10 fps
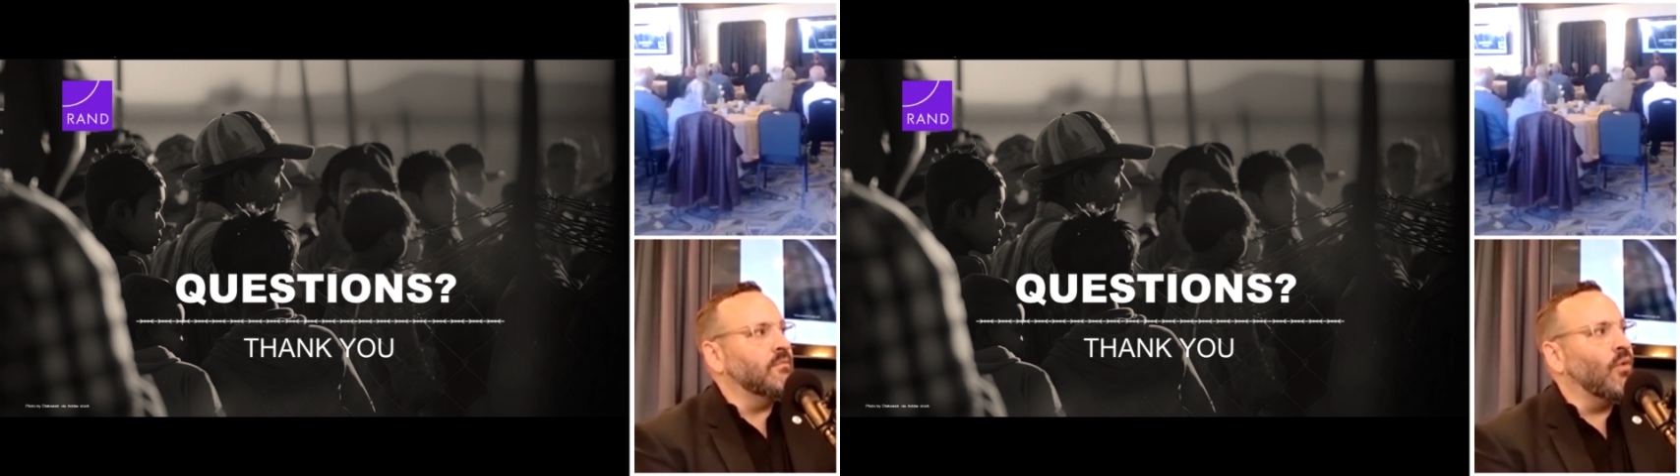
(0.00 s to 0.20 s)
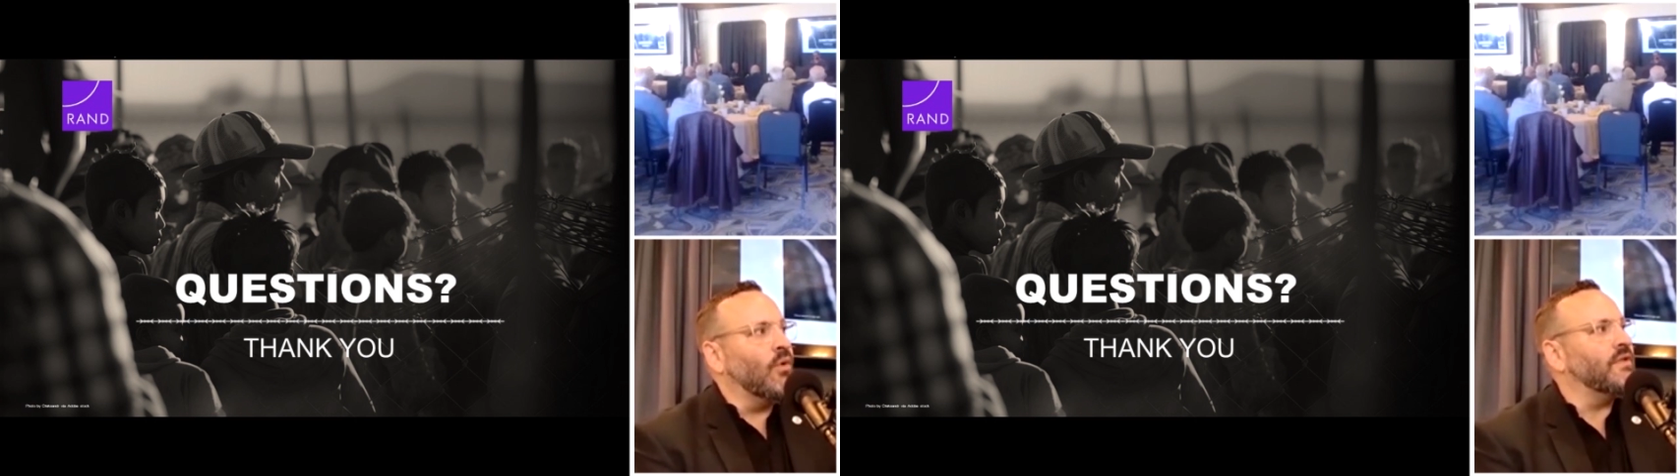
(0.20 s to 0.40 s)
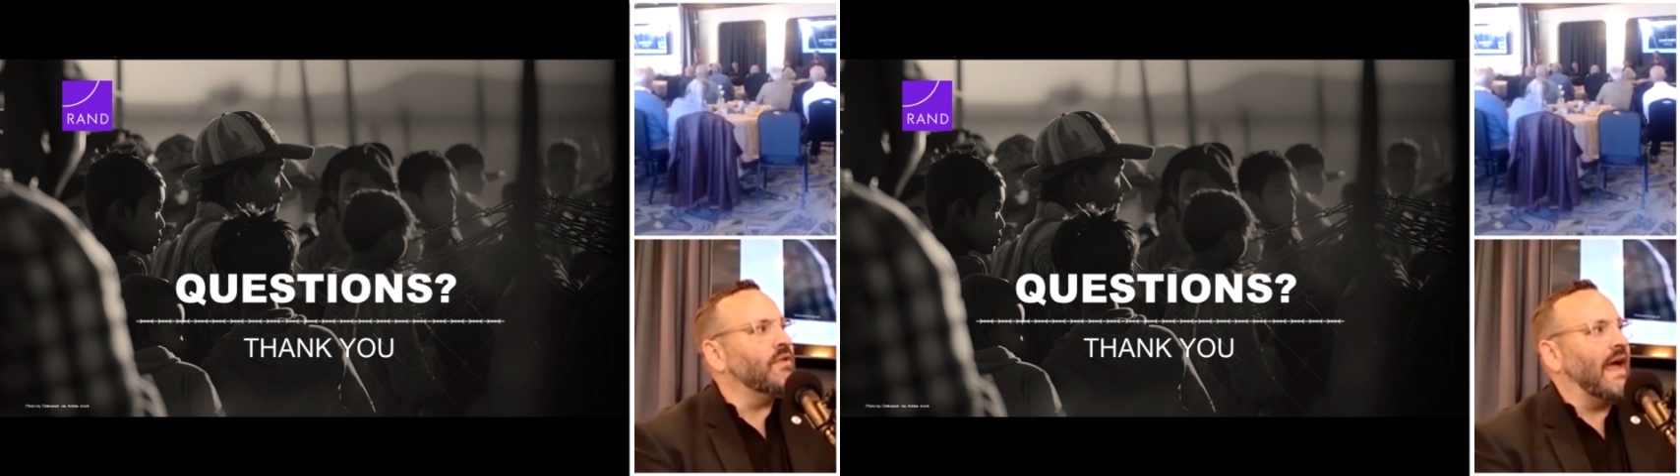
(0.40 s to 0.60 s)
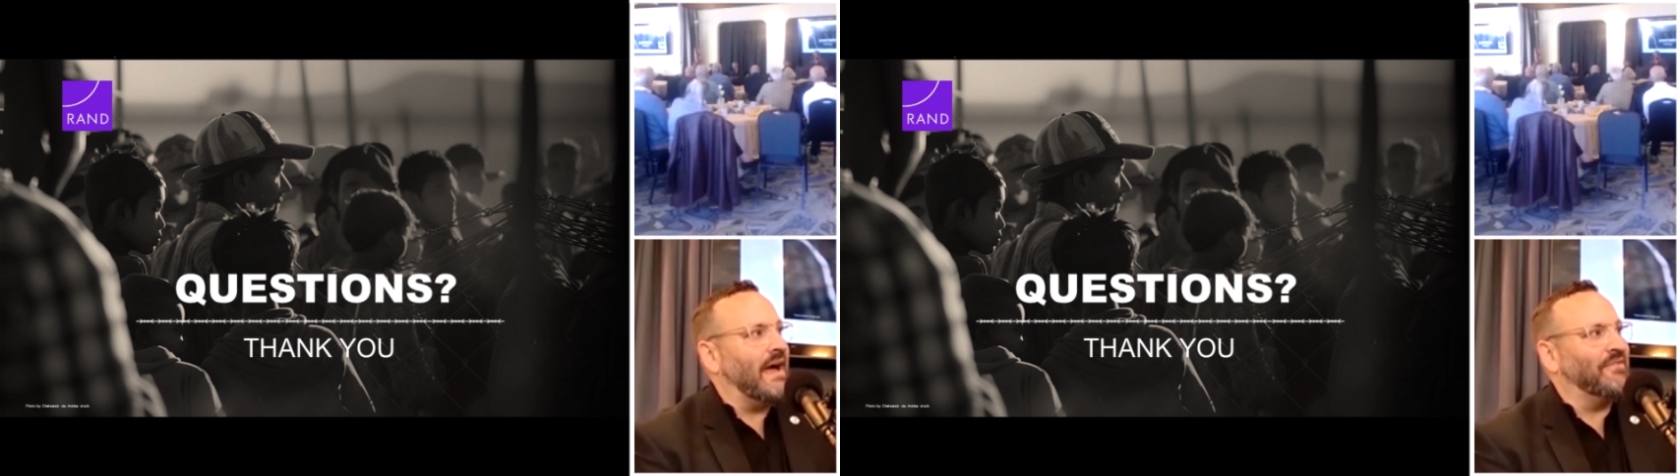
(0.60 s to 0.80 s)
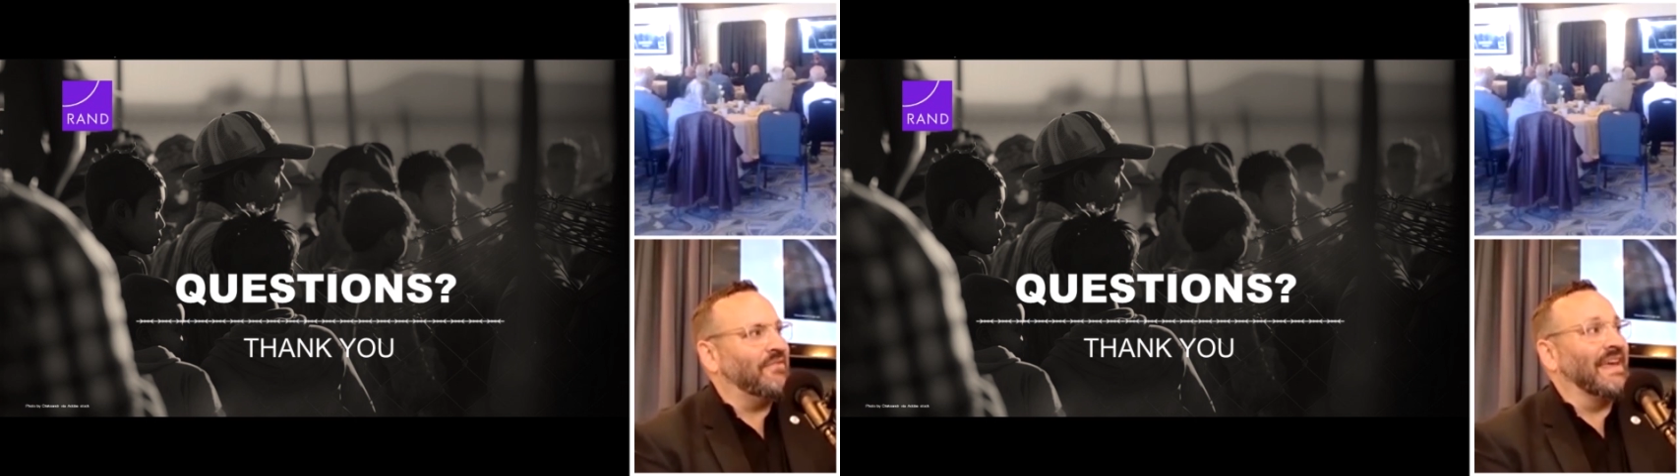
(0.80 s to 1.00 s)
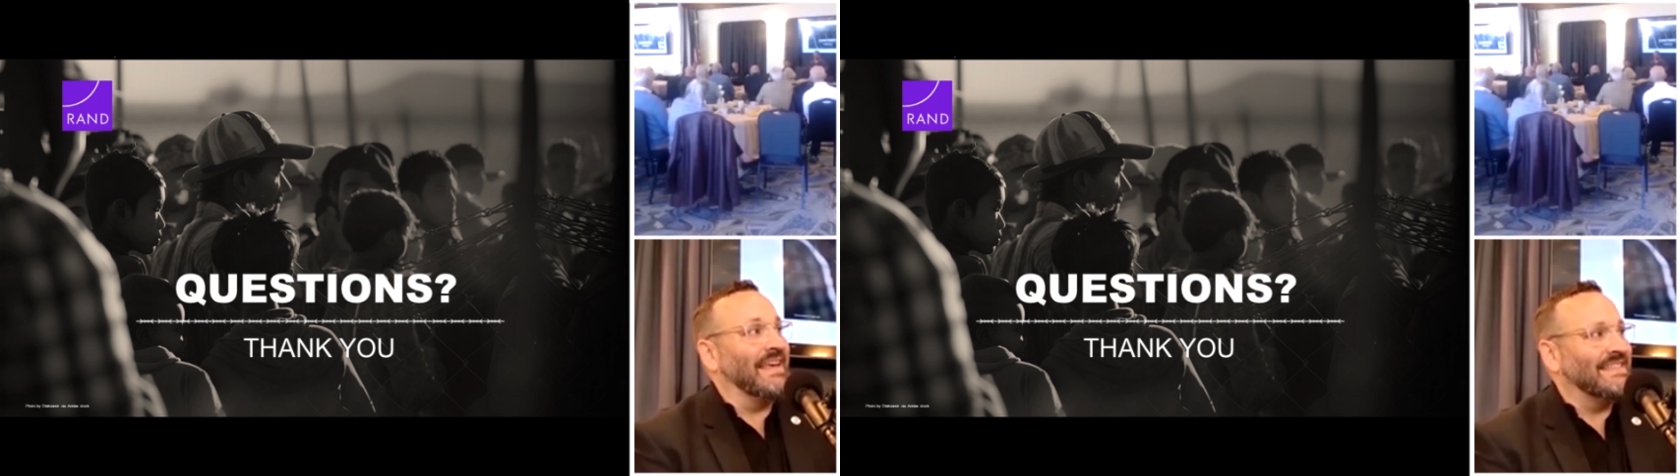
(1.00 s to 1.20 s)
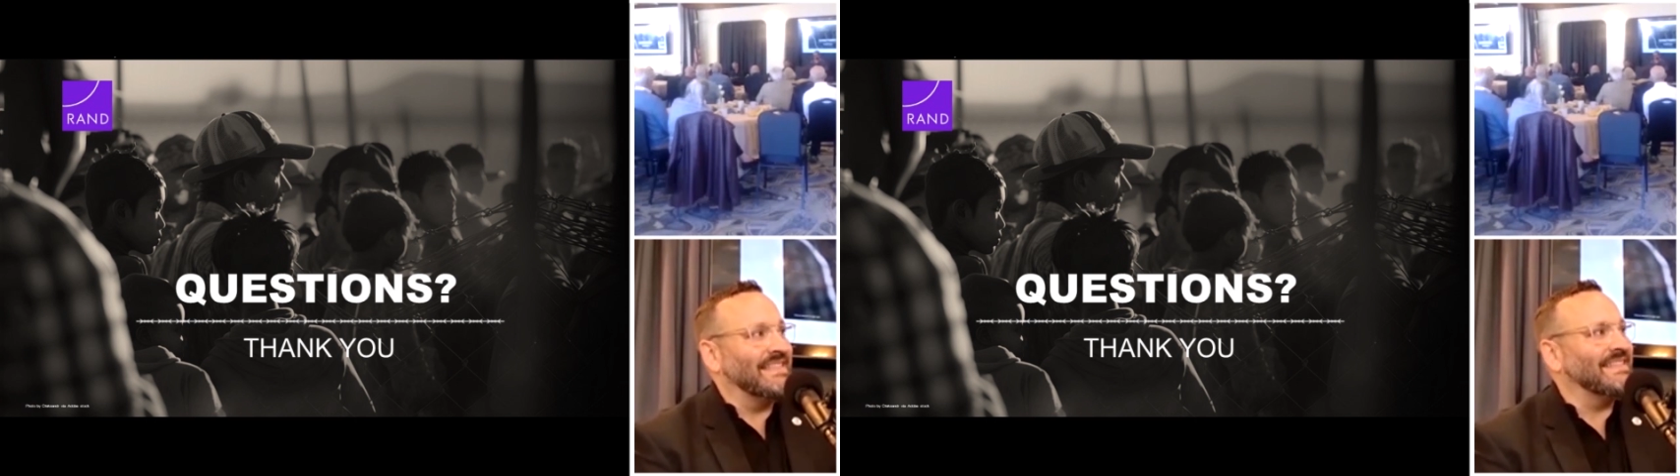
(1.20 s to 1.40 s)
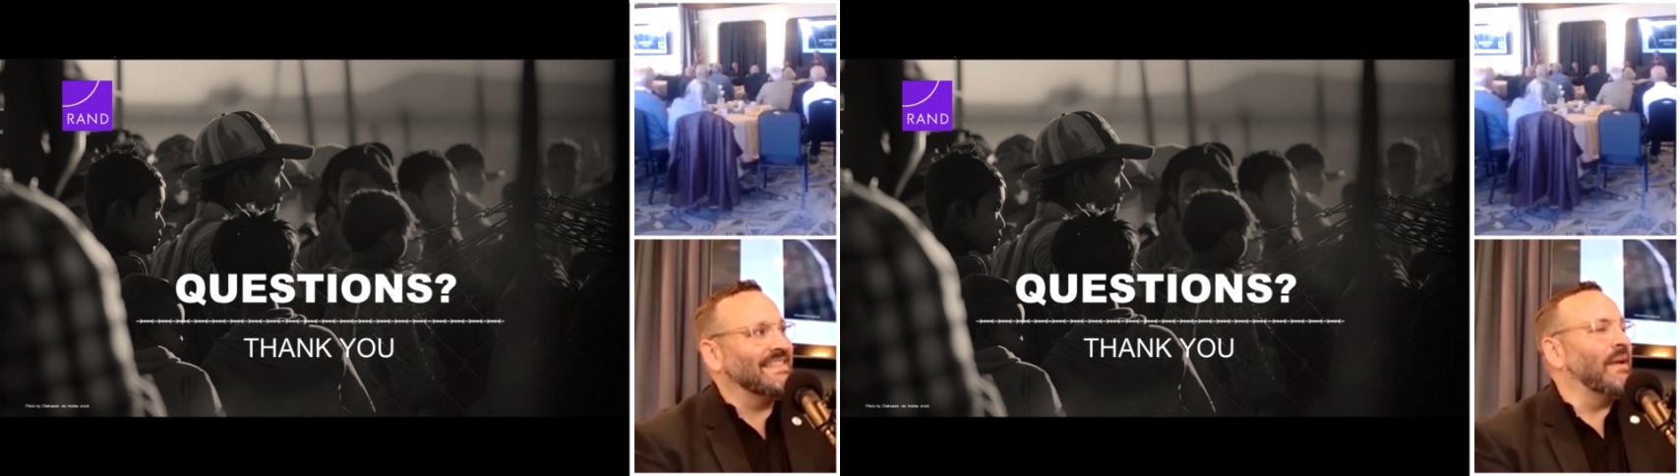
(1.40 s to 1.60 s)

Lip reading: more than half the cases,